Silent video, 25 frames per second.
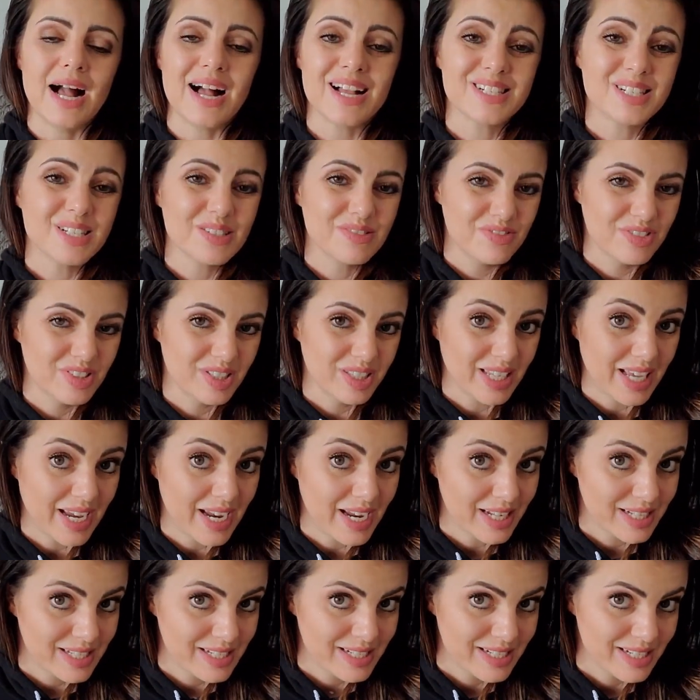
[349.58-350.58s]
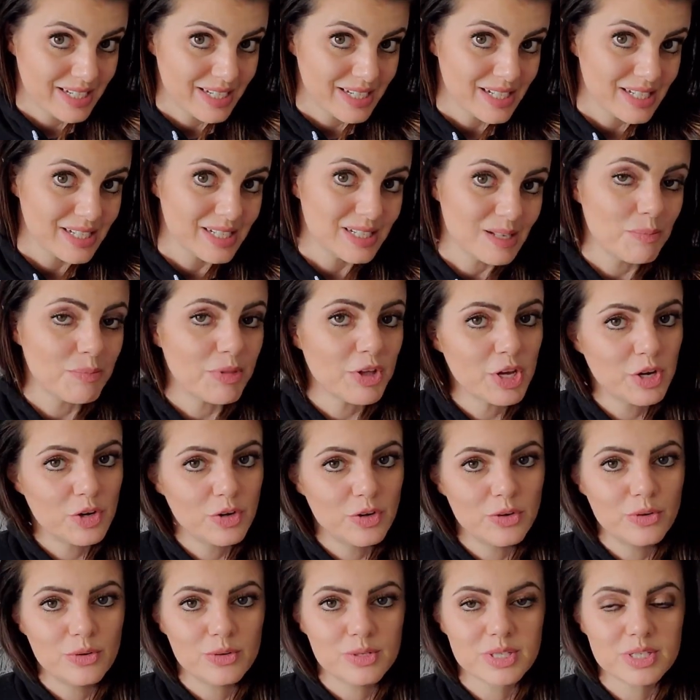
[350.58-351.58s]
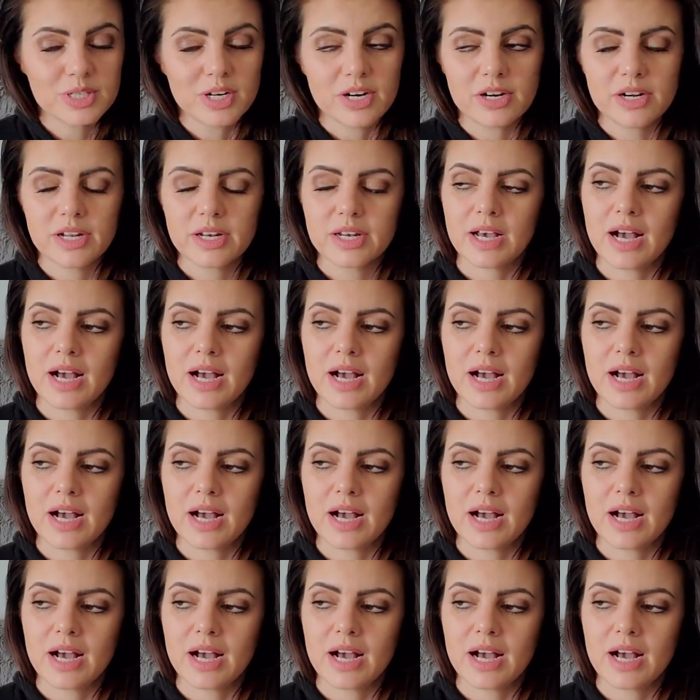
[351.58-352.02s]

As of late, so something new started